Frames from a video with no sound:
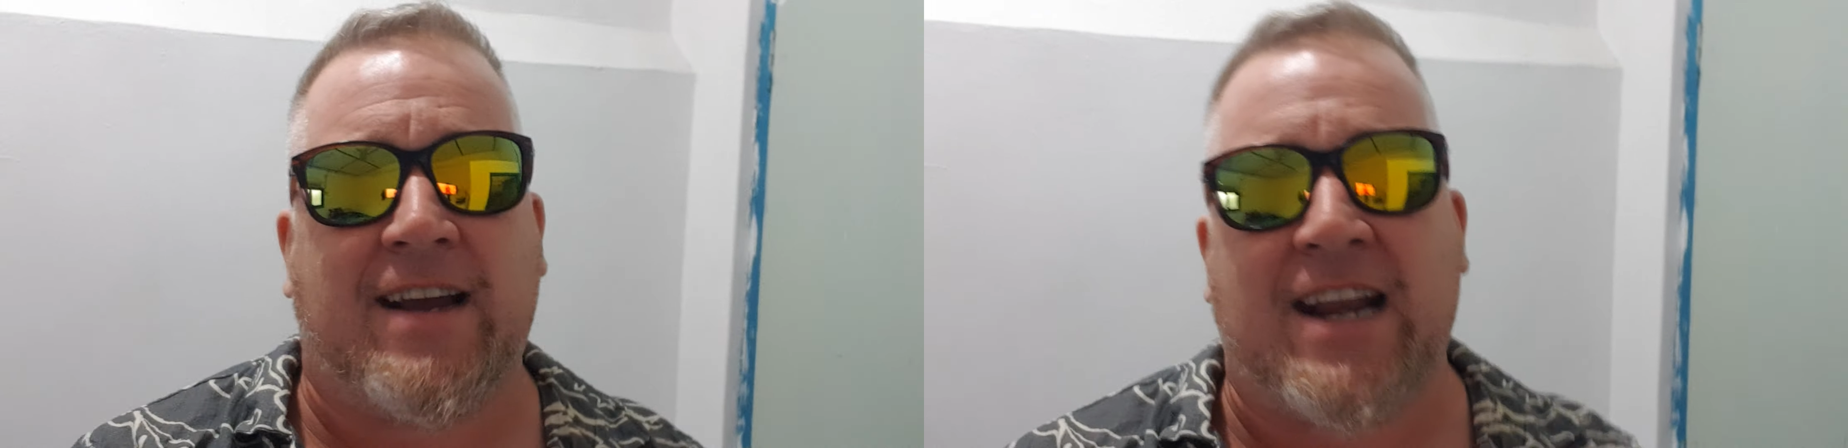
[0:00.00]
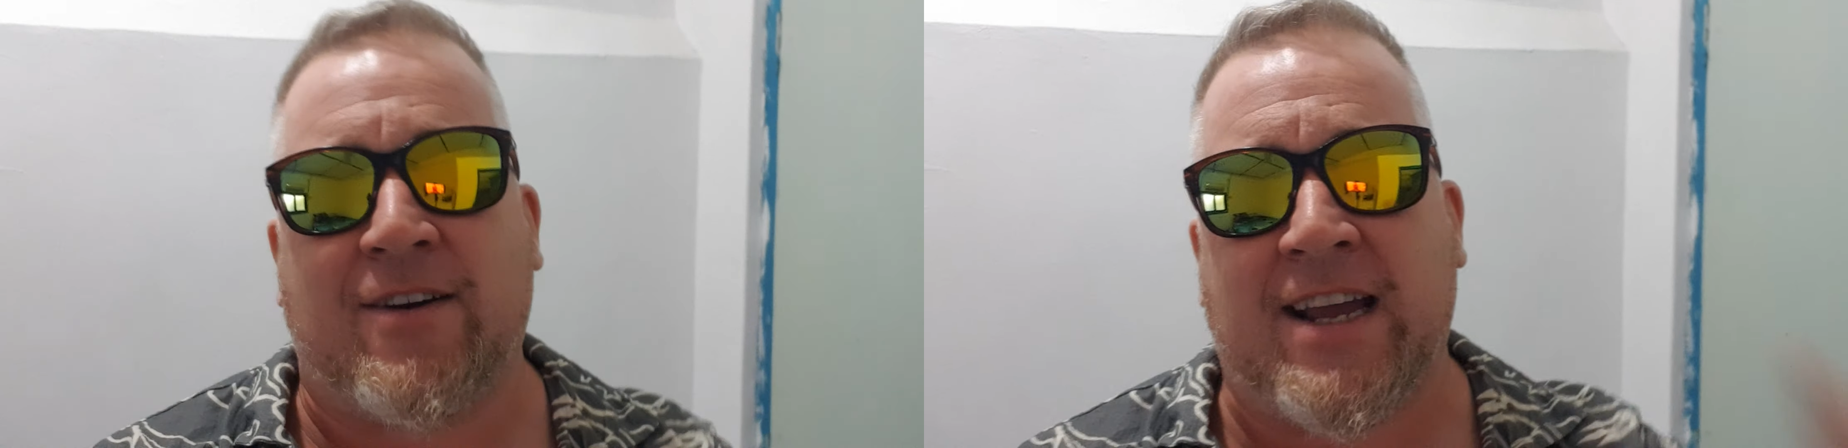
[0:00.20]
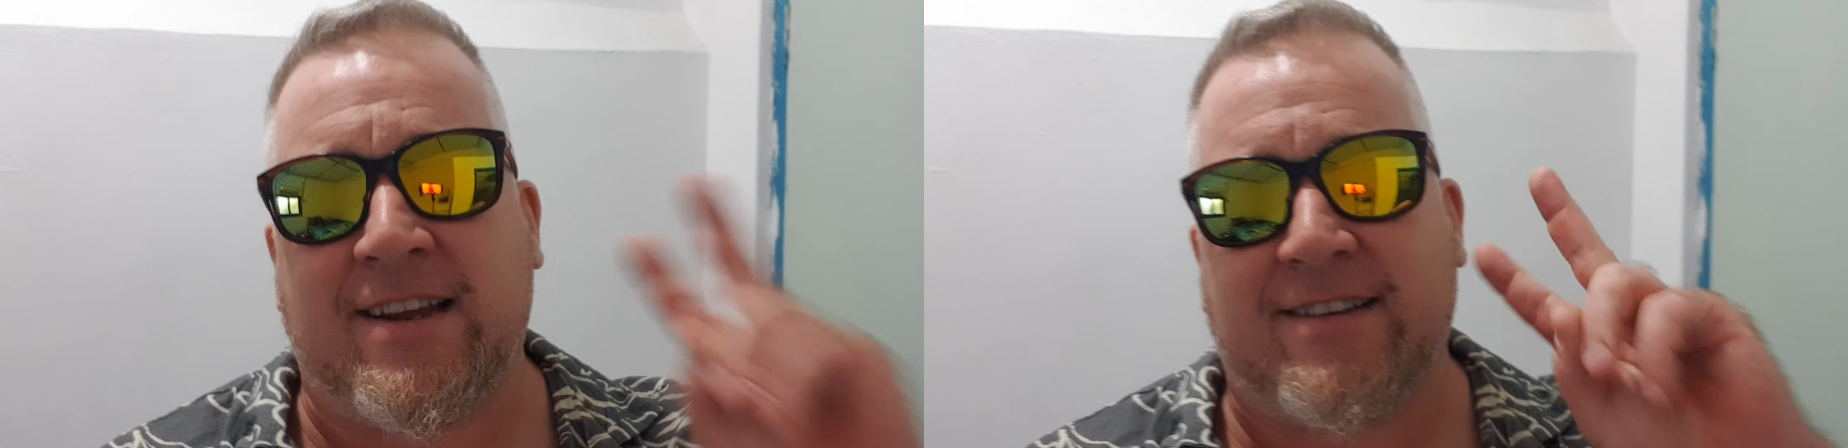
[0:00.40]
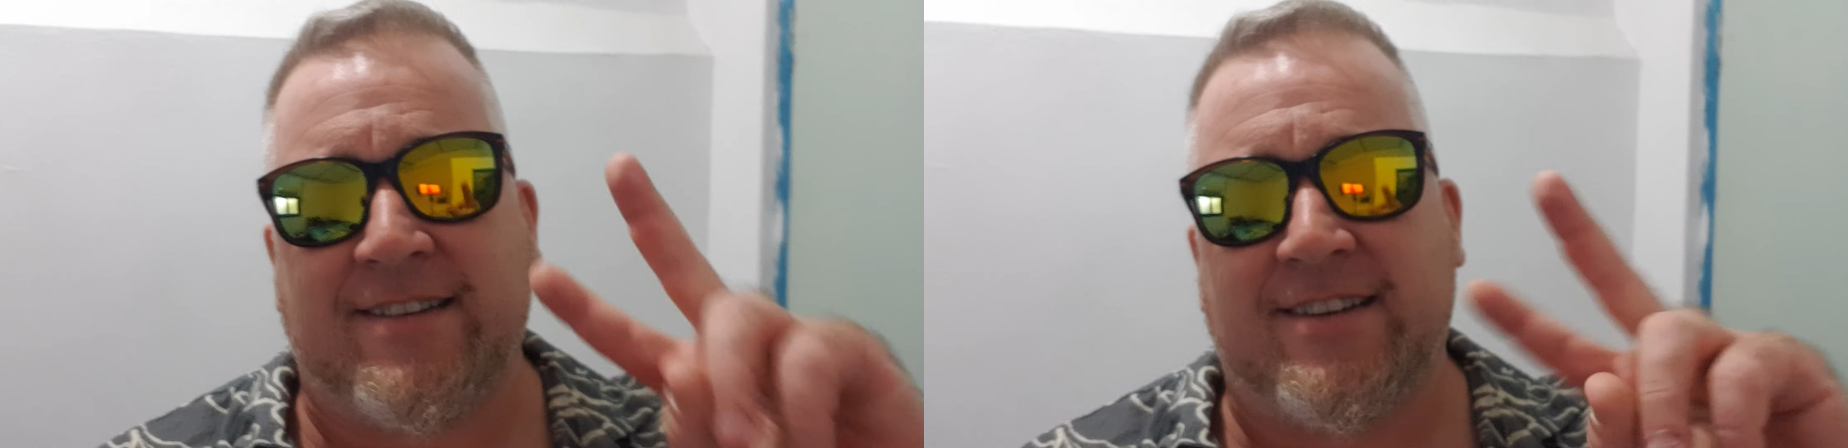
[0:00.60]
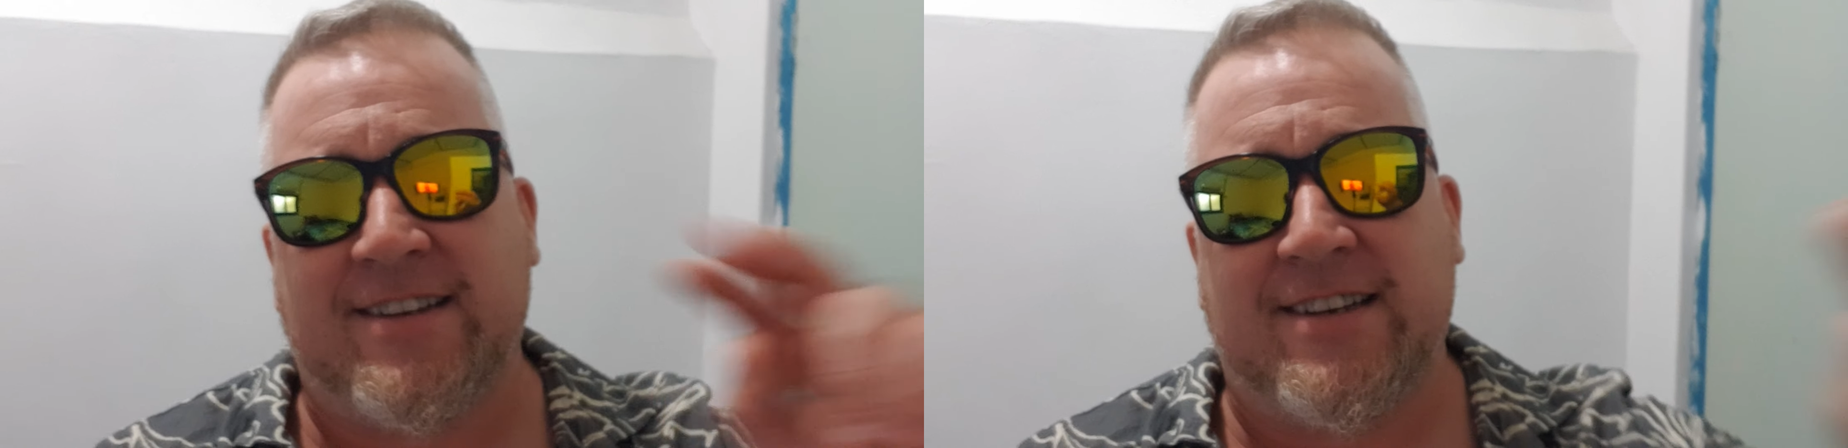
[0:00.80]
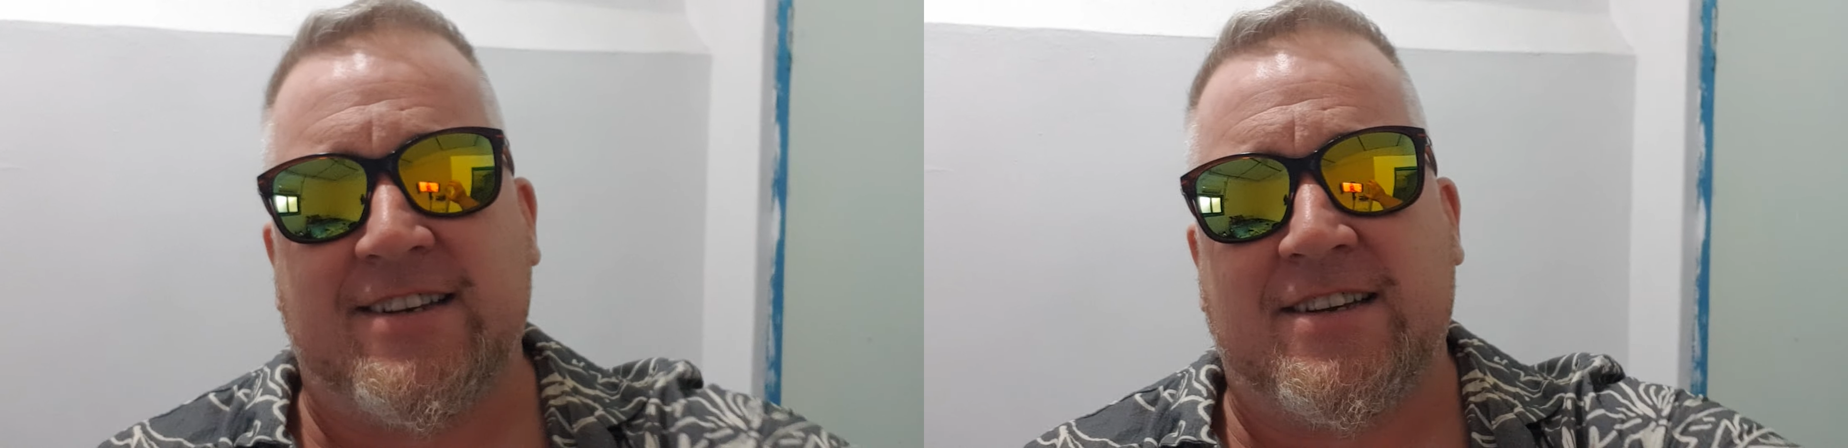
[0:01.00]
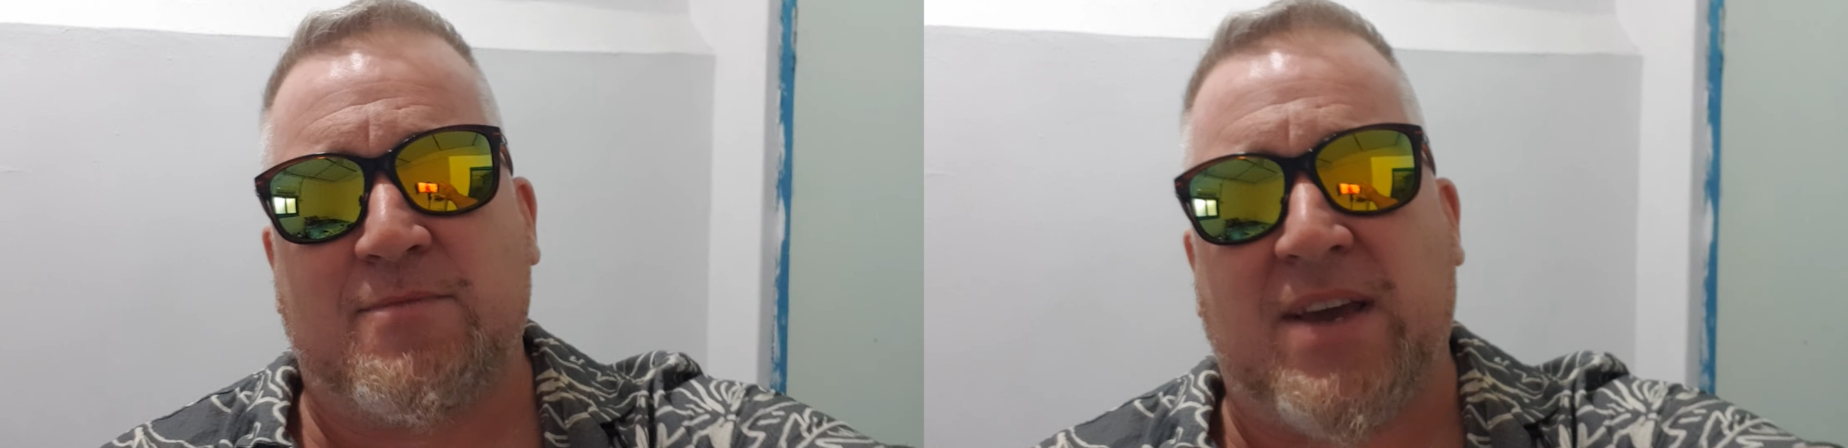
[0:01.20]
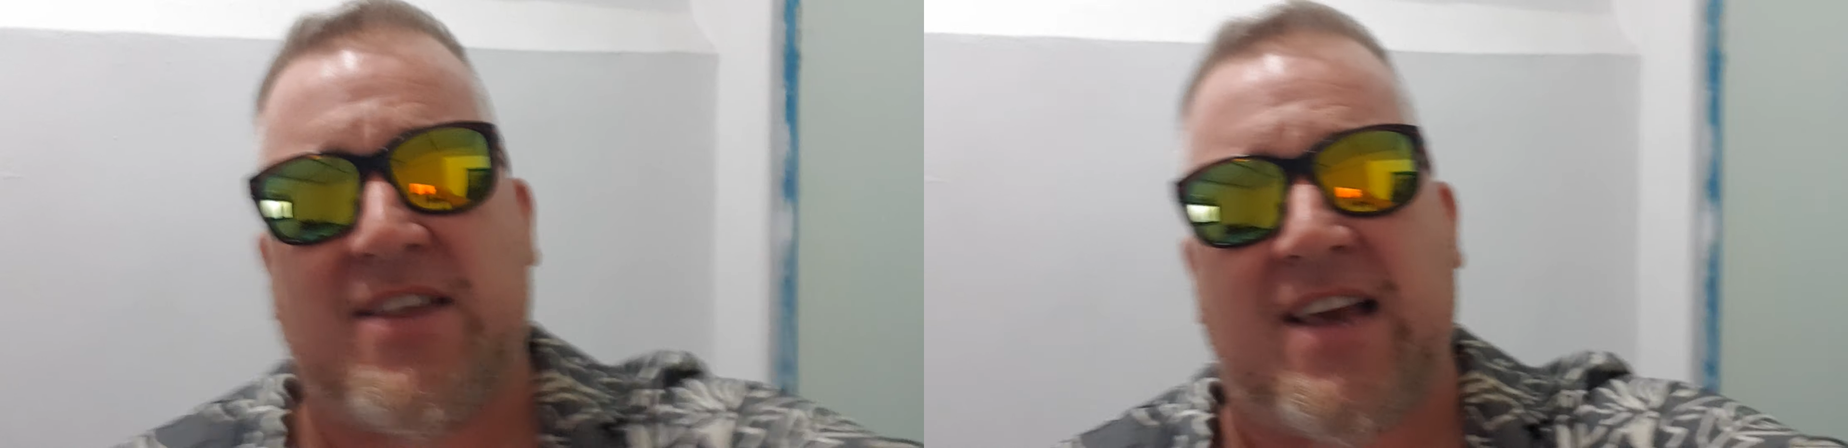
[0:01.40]
Anyway,
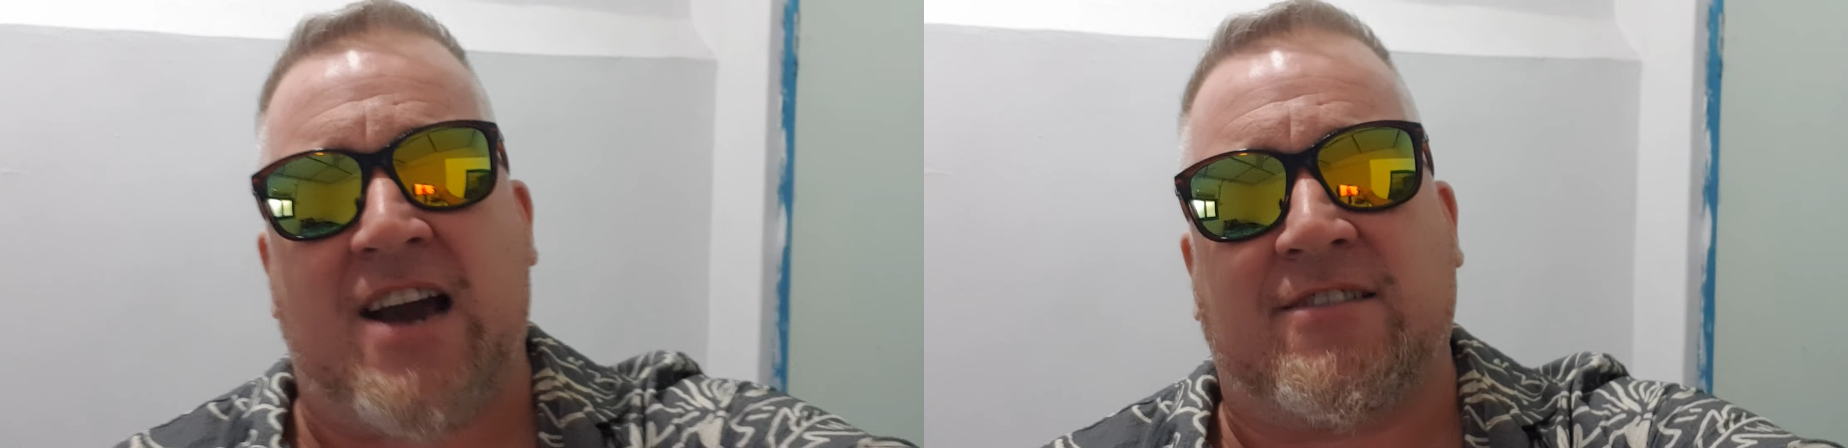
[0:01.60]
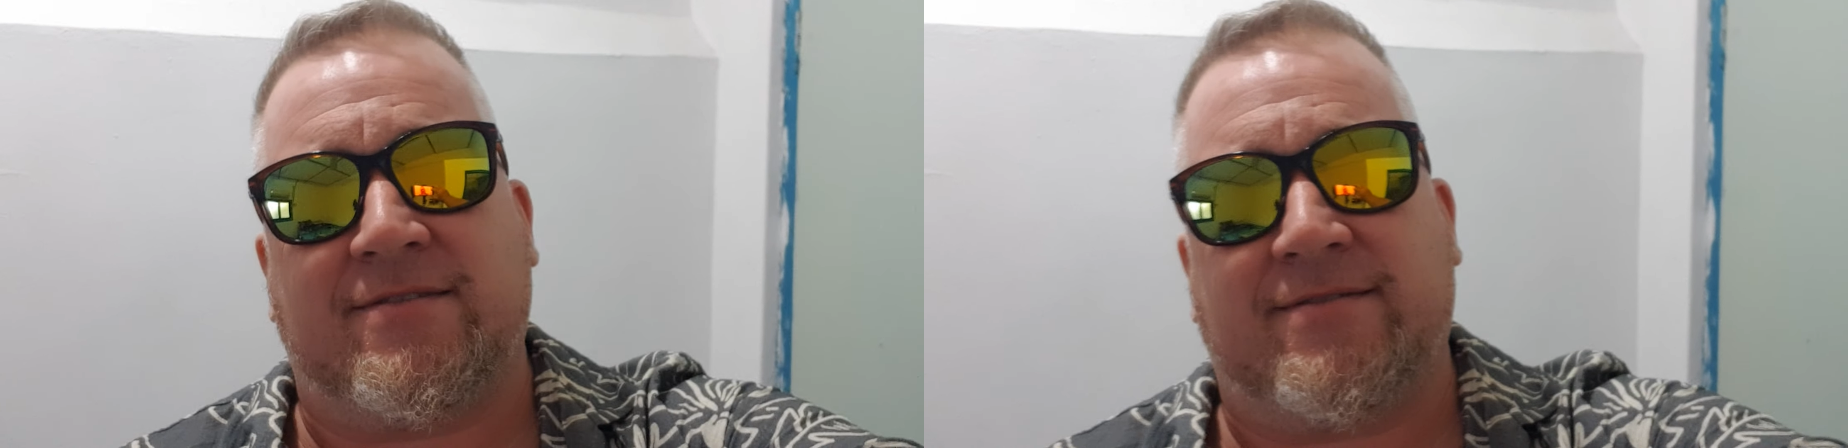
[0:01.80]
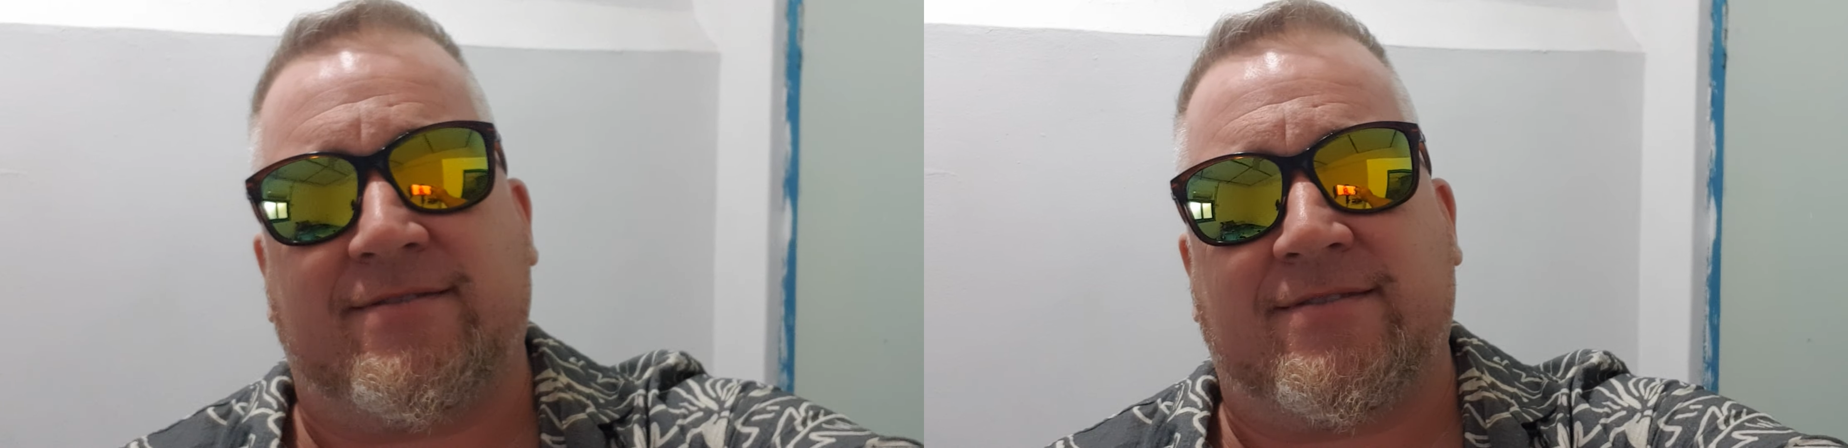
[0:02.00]
peace out.